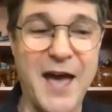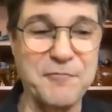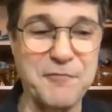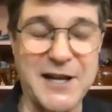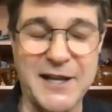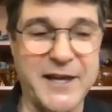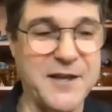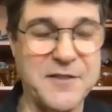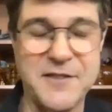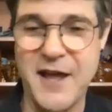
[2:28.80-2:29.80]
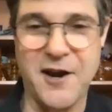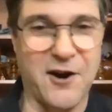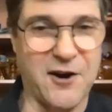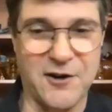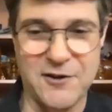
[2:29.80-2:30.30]
And really,
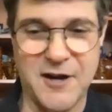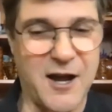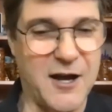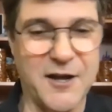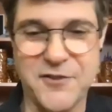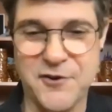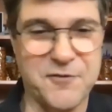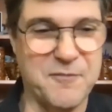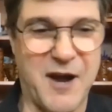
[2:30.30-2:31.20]
they're